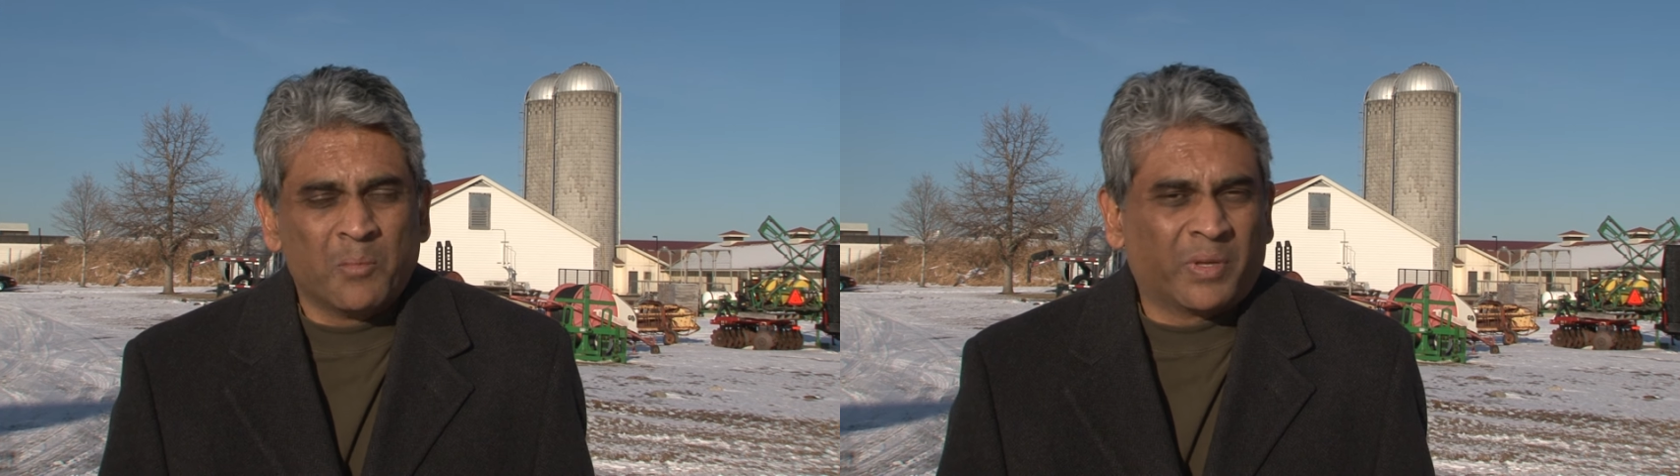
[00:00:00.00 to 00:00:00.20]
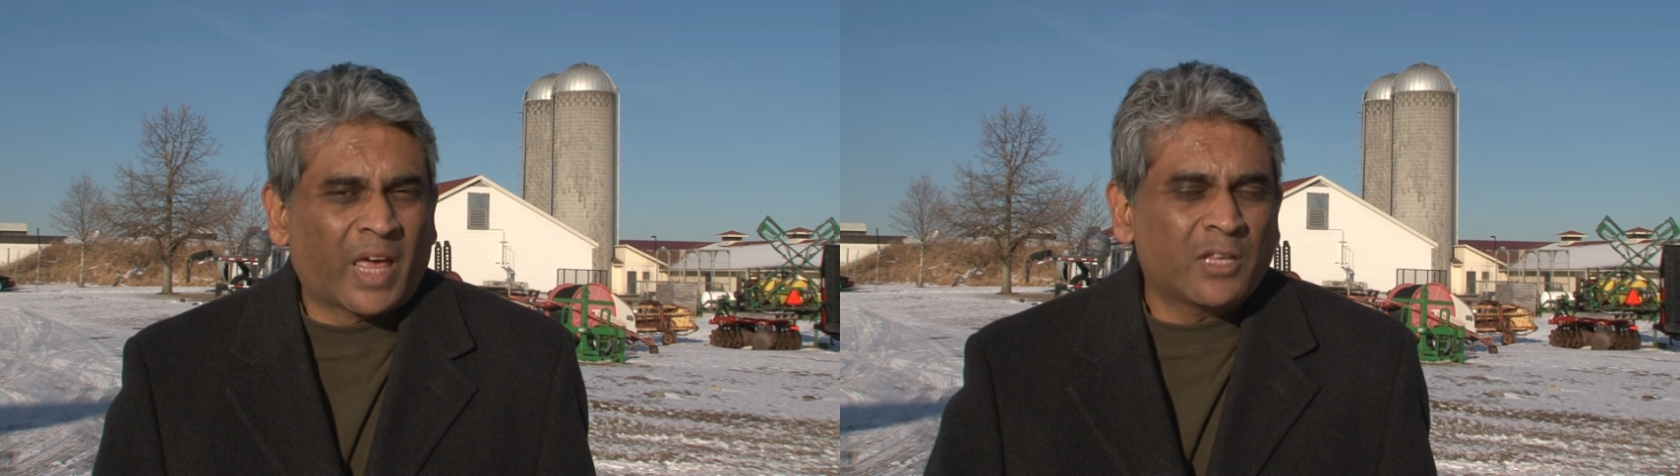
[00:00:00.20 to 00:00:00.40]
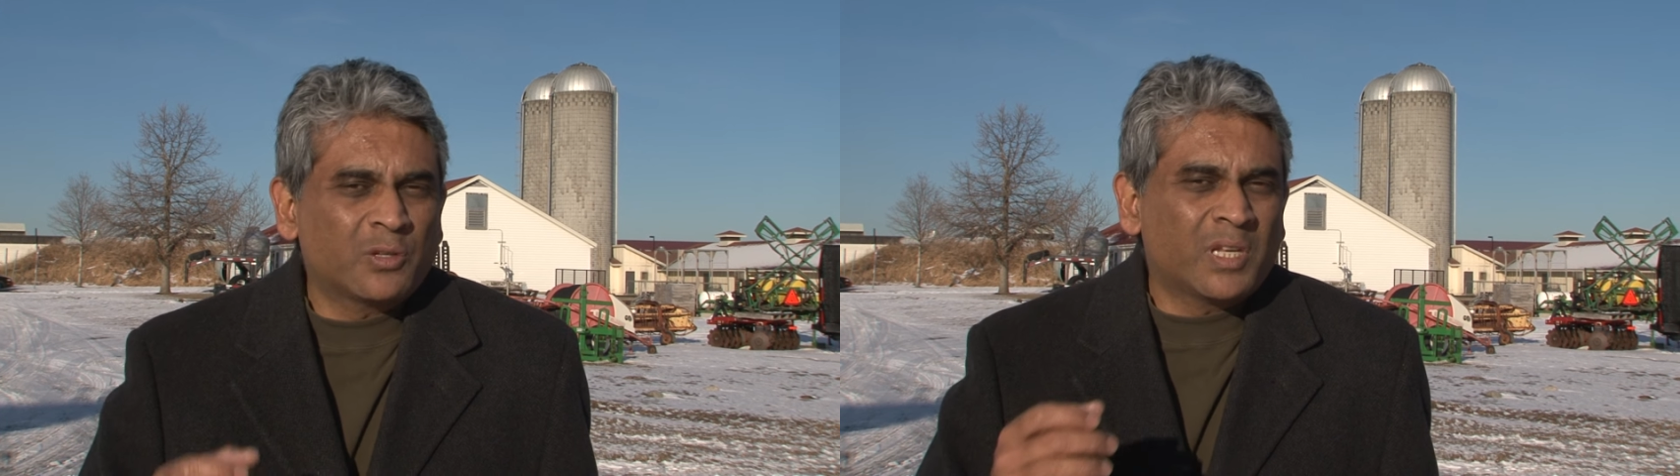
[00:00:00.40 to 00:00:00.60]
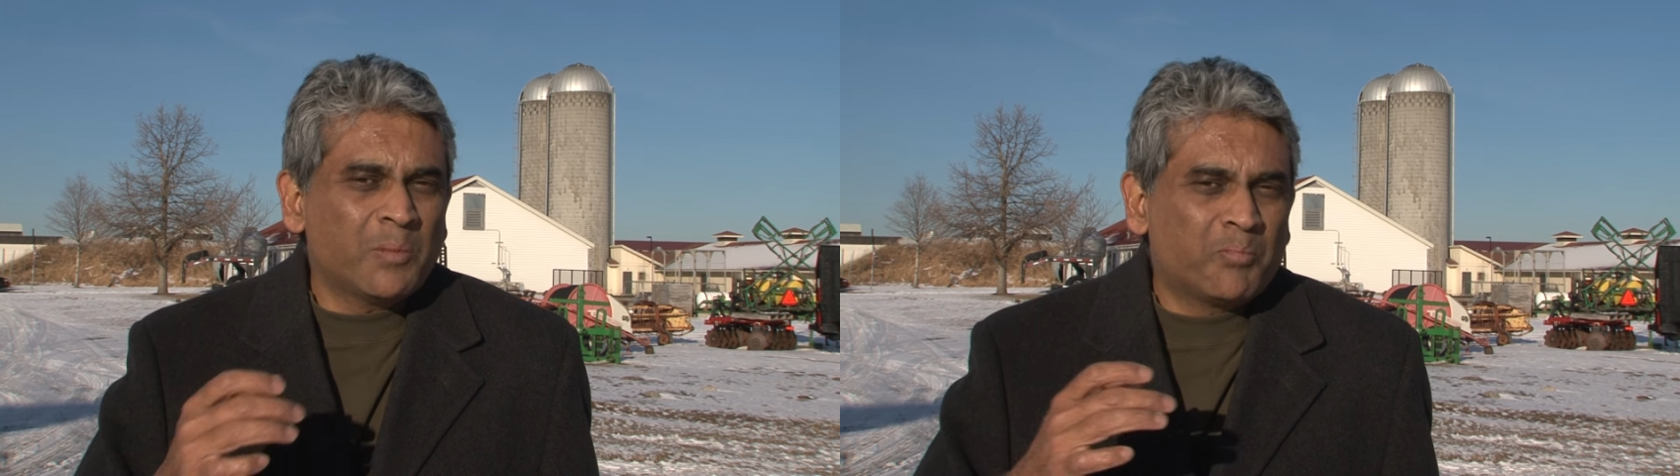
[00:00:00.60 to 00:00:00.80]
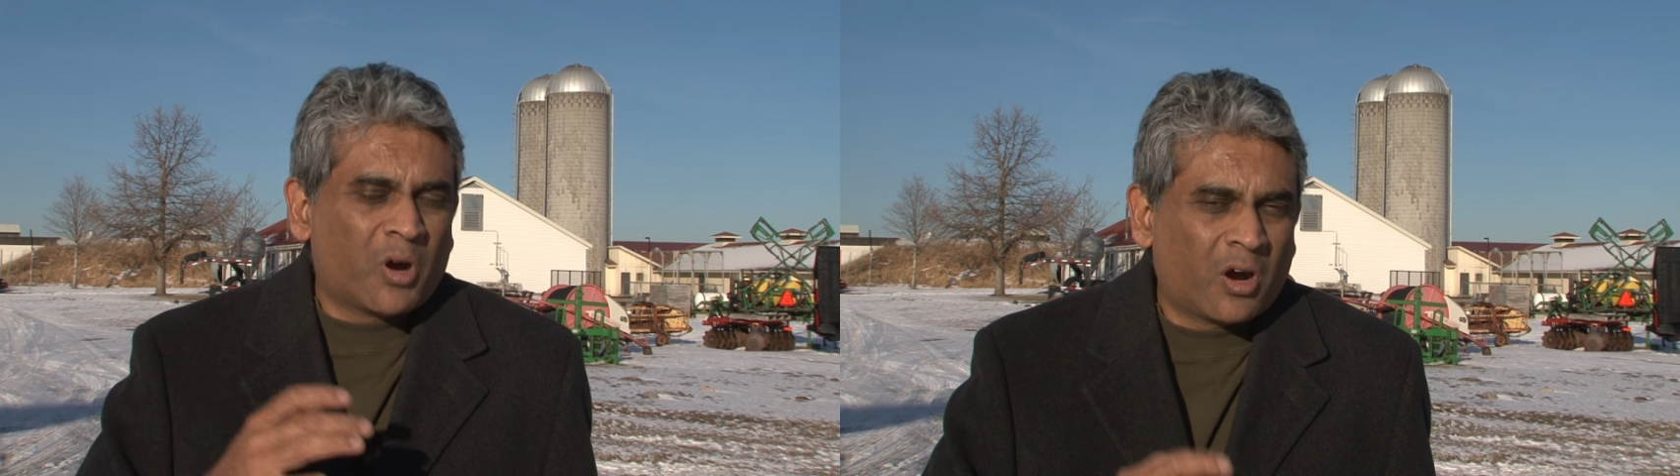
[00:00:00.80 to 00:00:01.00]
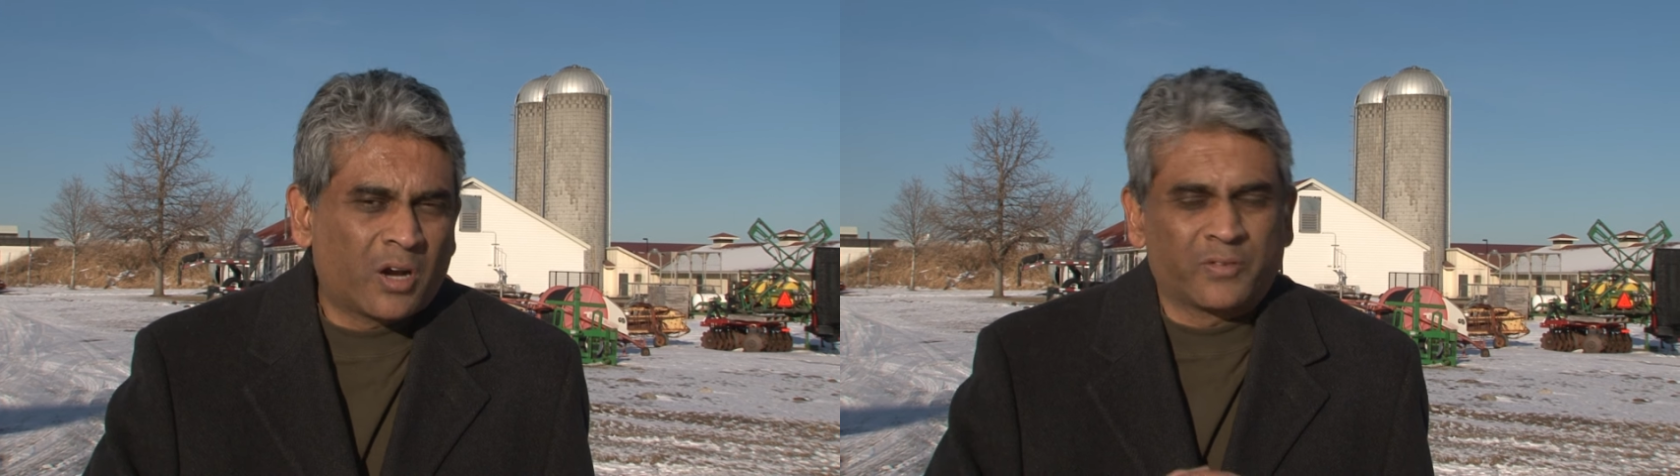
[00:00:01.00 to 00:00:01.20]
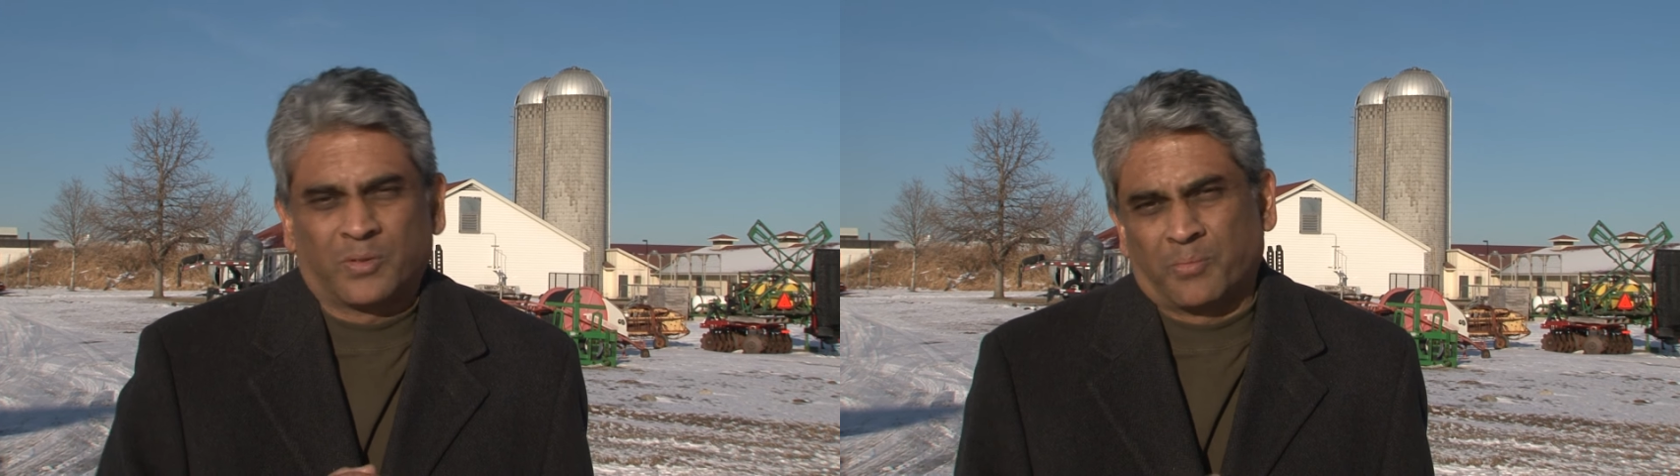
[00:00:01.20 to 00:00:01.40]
but that's only part of the